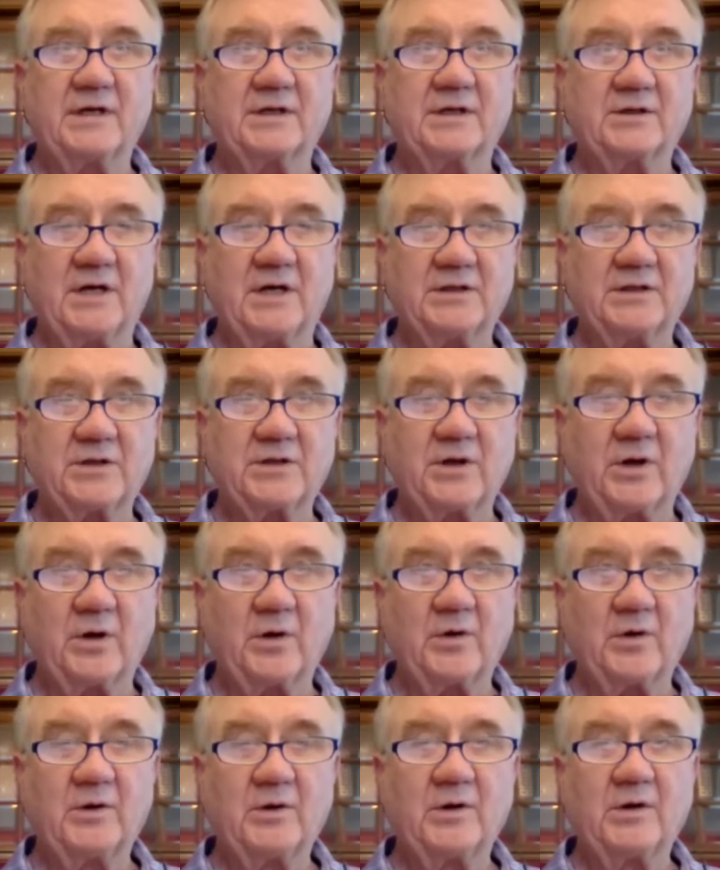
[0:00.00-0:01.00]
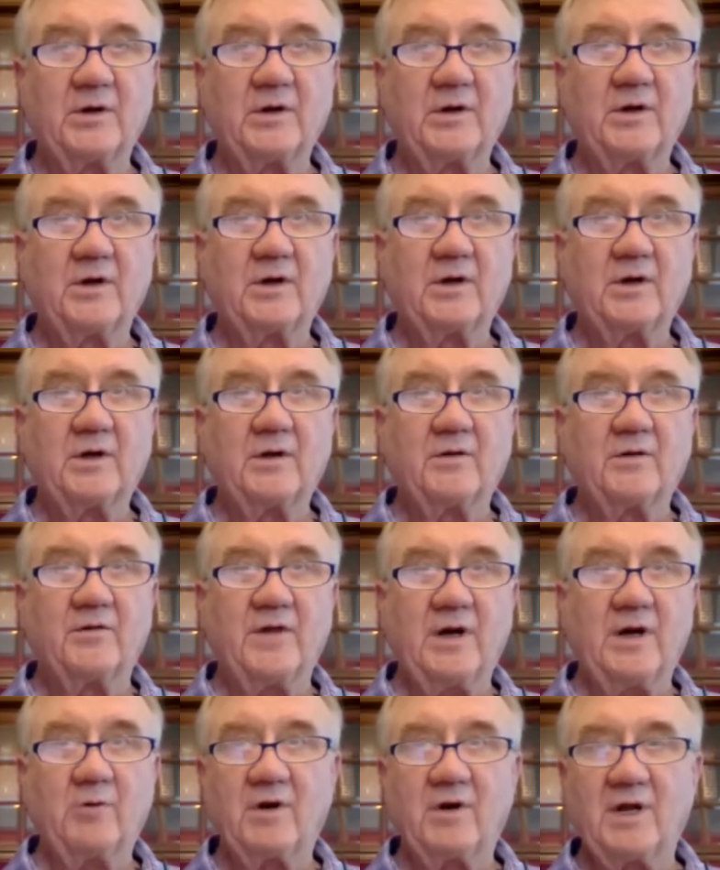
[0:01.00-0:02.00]
at Costco,
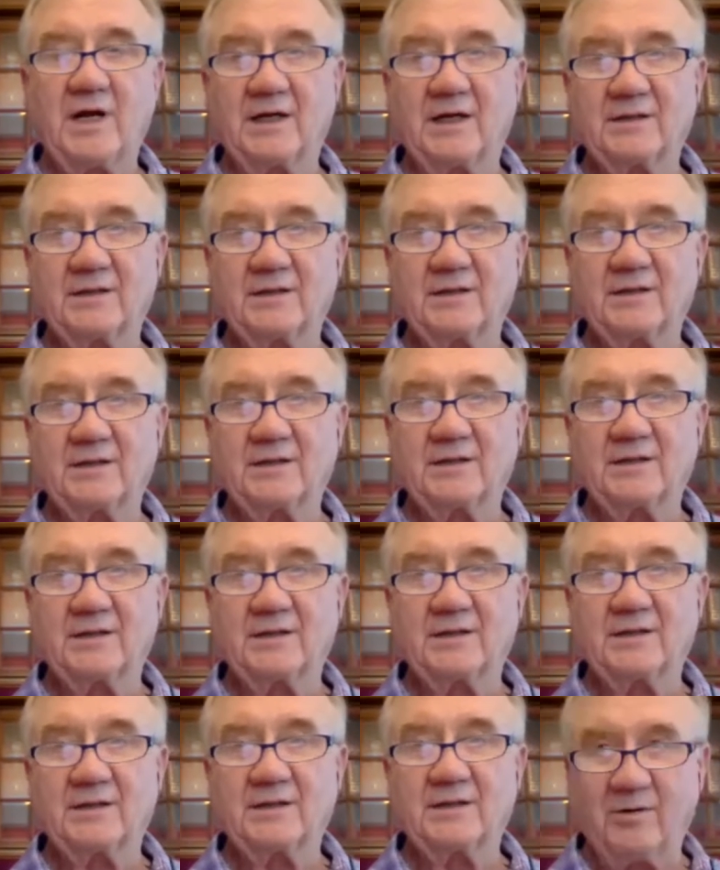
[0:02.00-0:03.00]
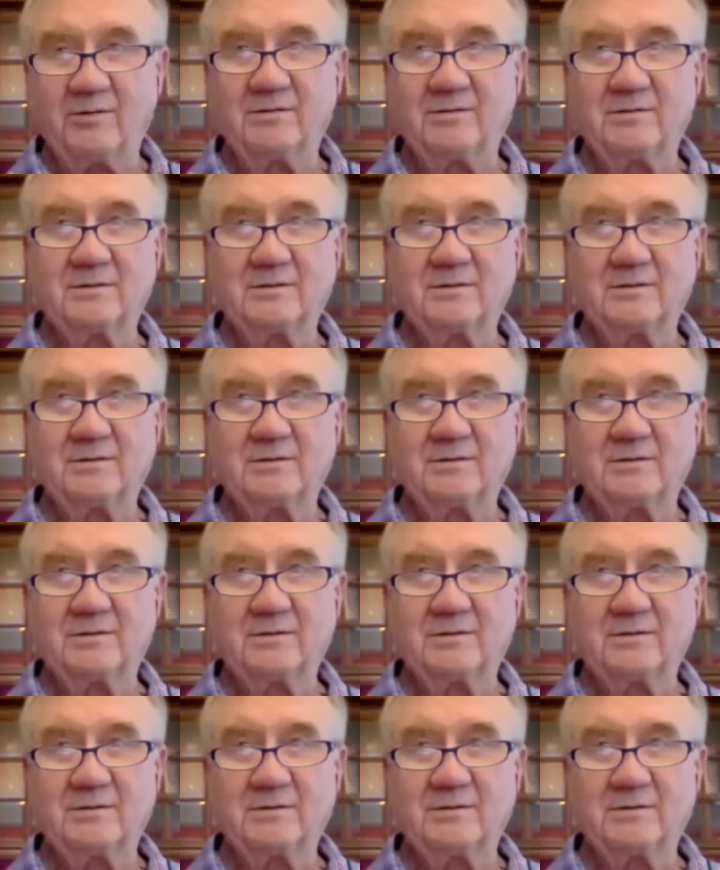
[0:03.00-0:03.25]
they were like double.